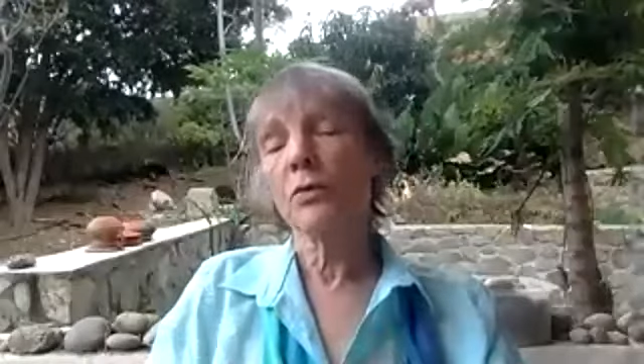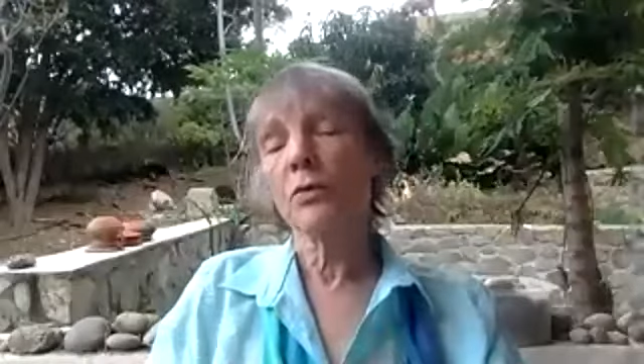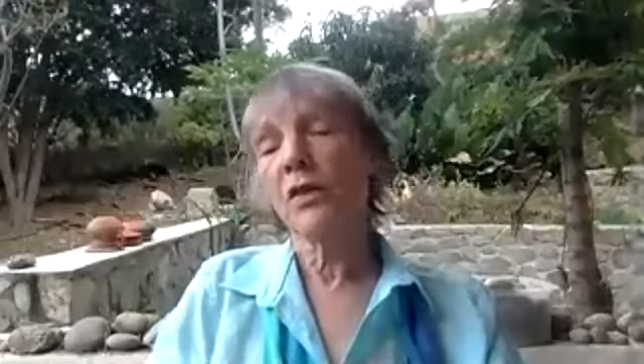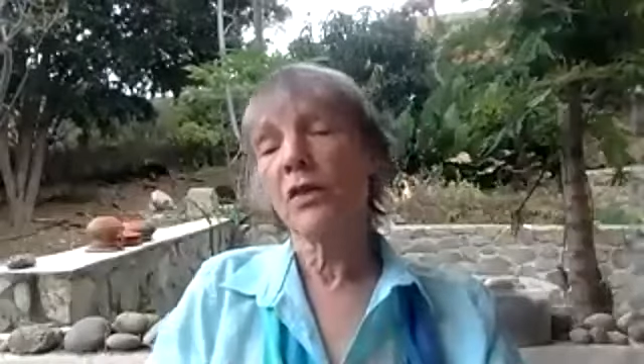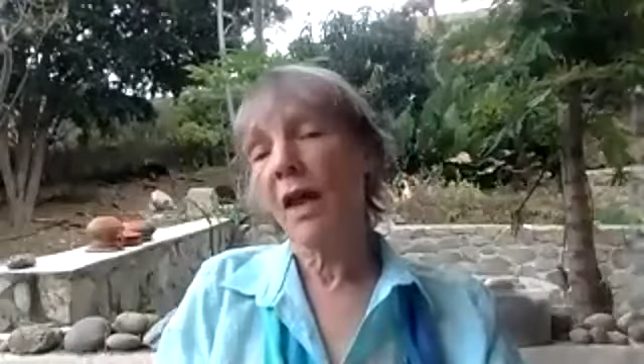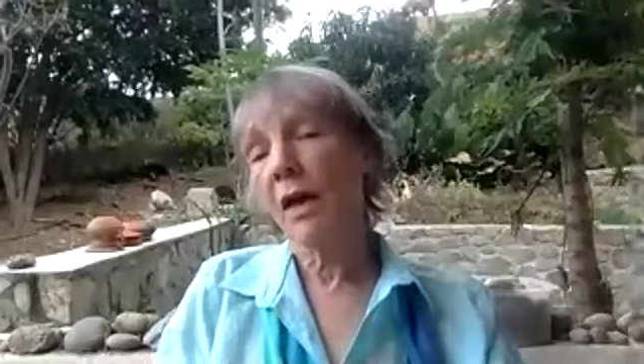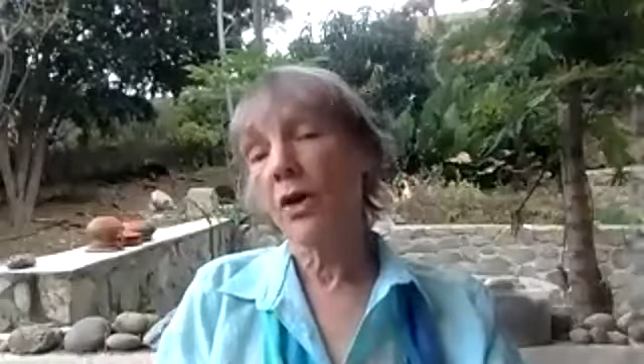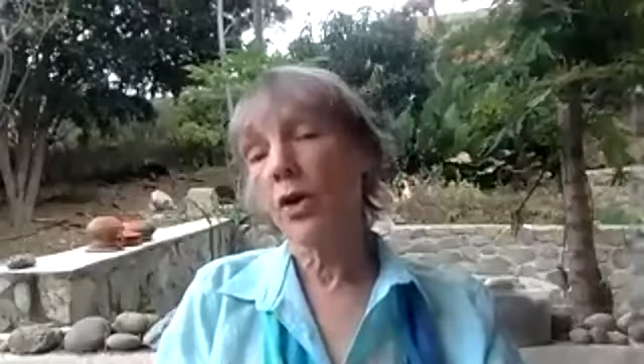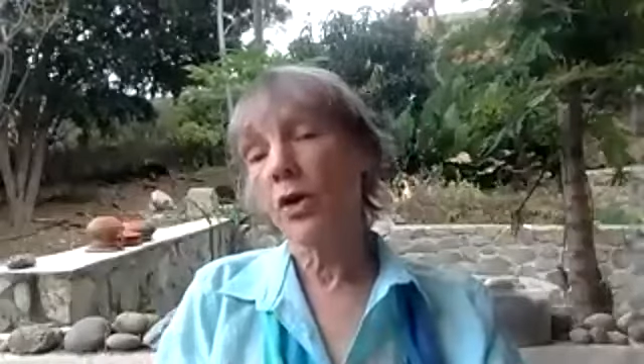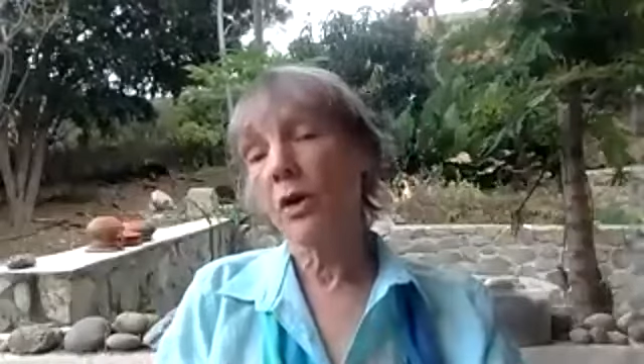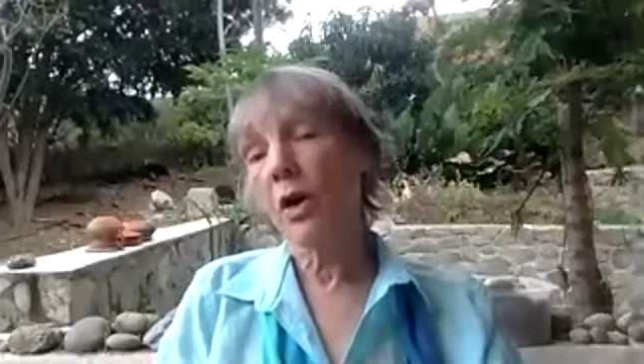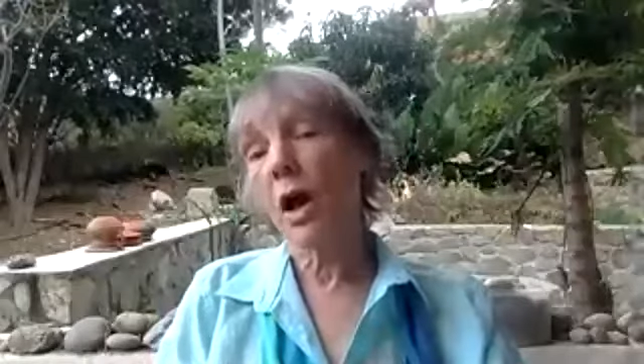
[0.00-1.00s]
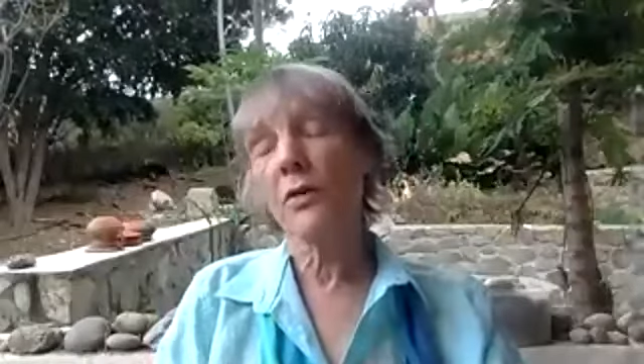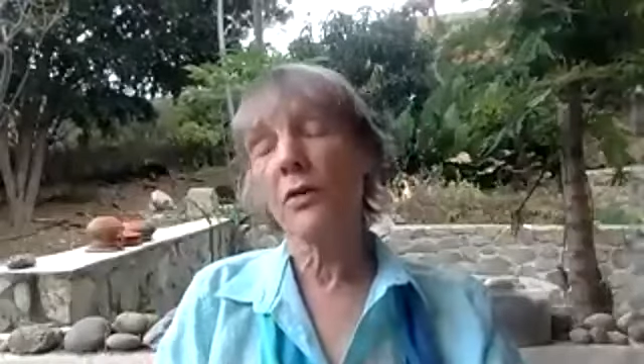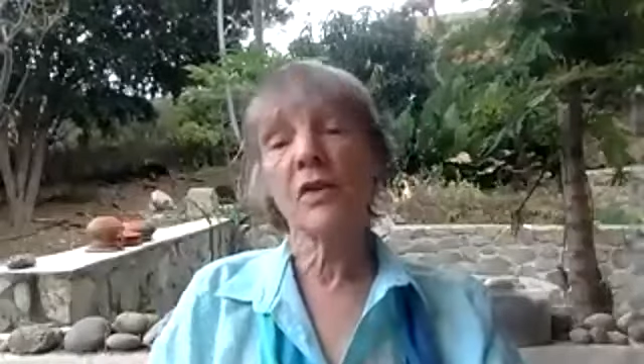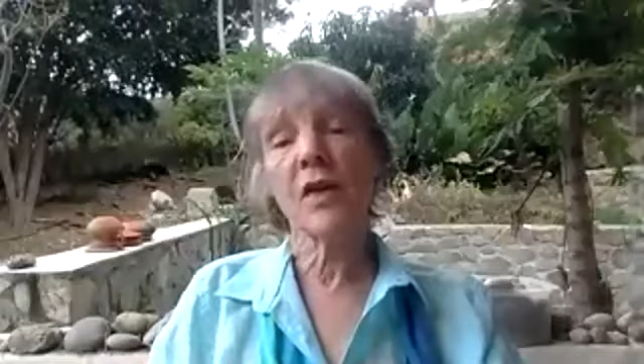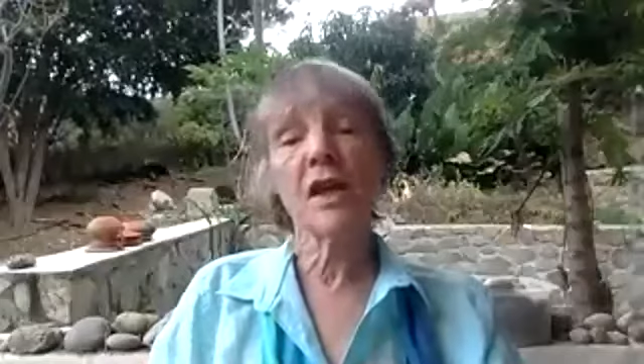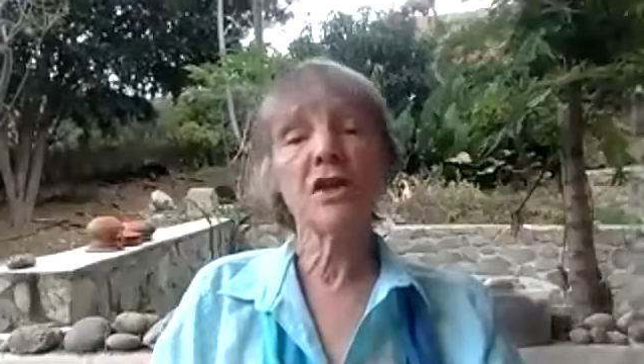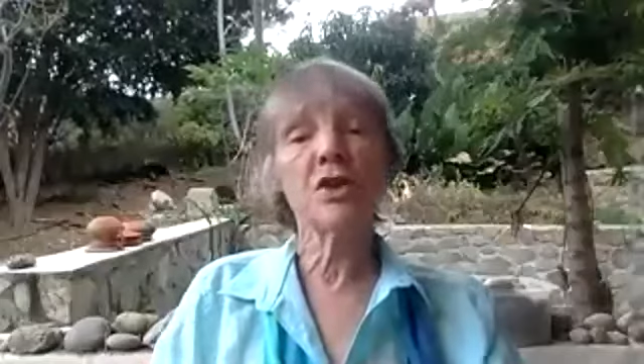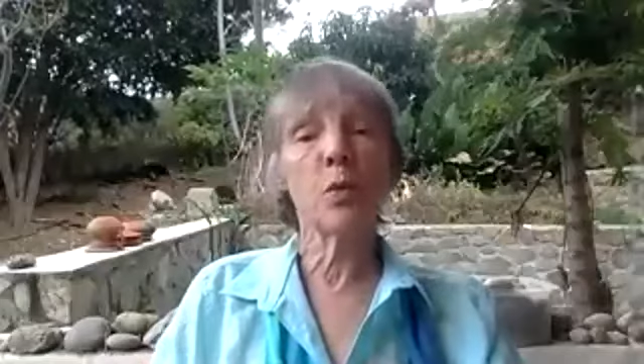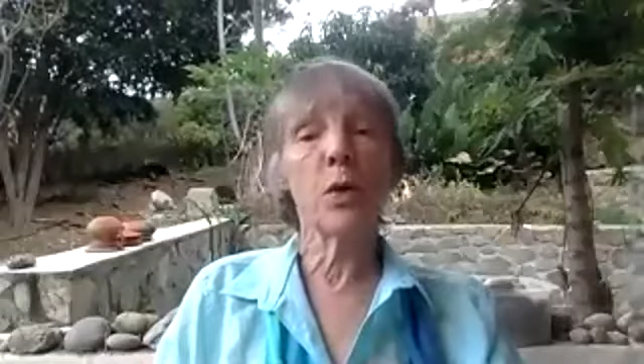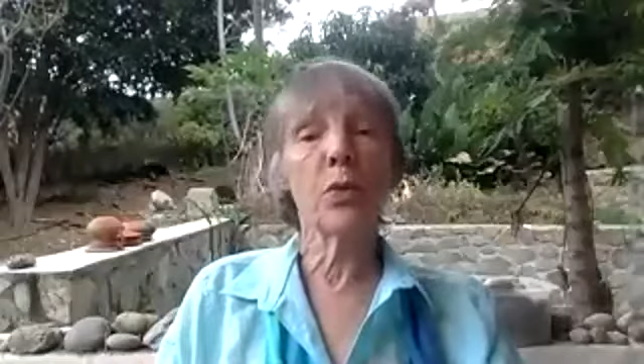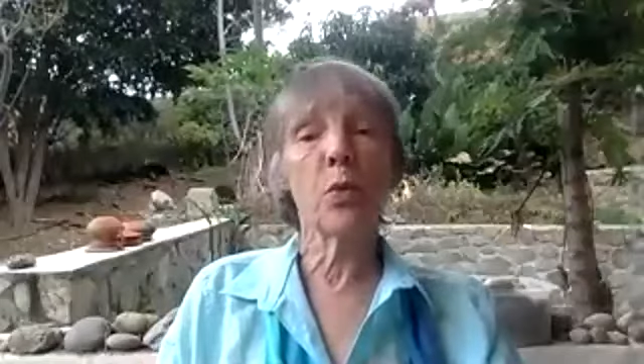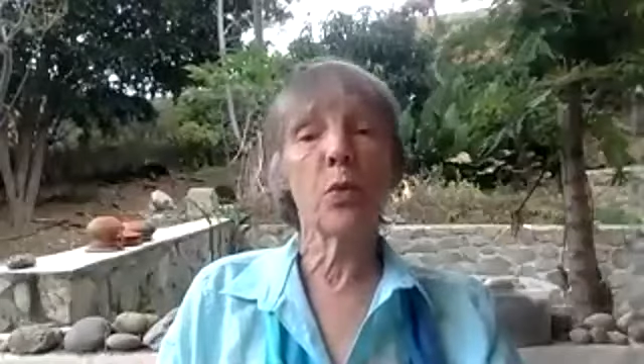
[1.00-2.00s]
just to have a good conversation
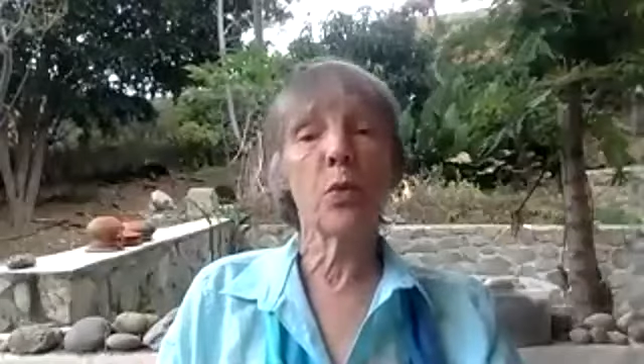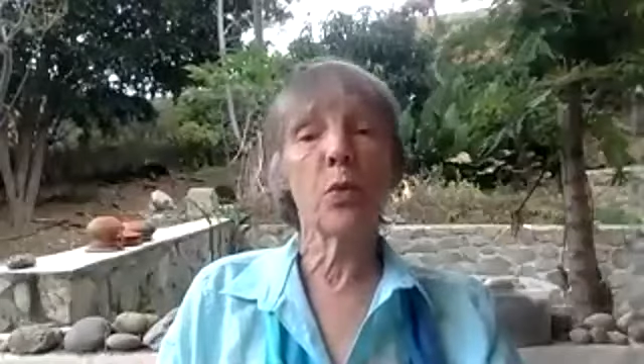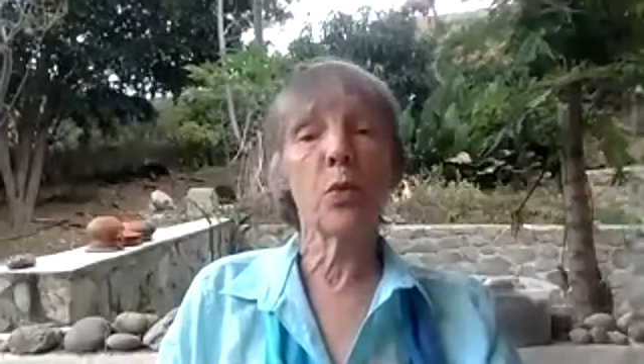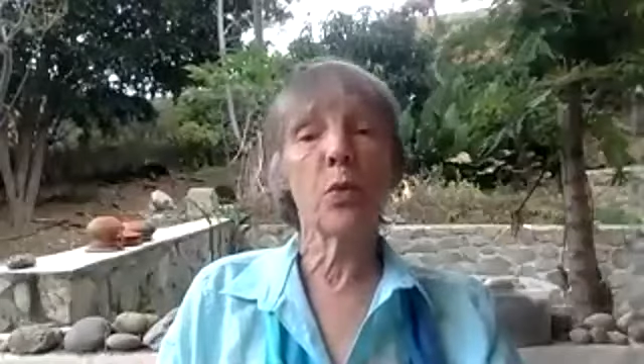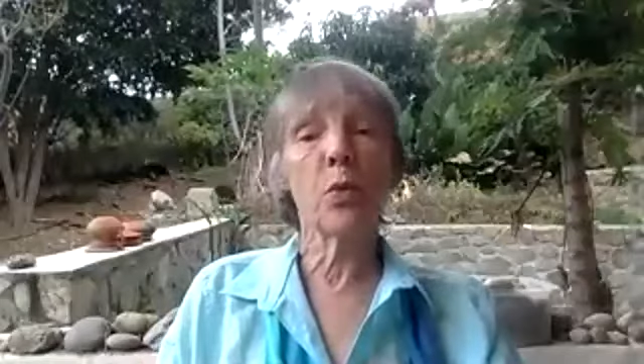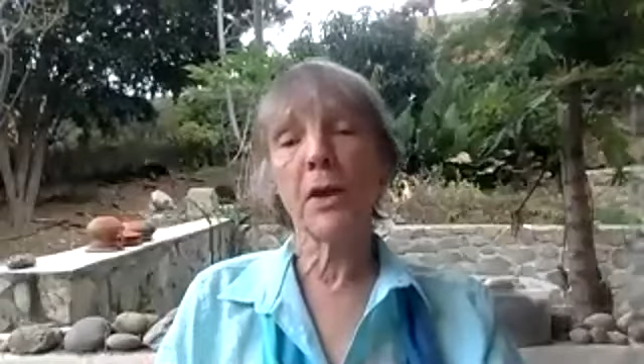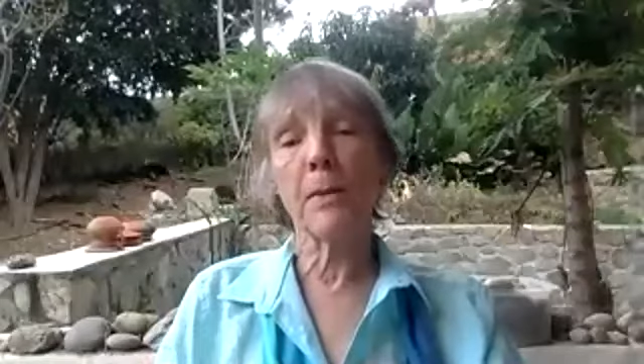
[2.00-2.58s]
with one of the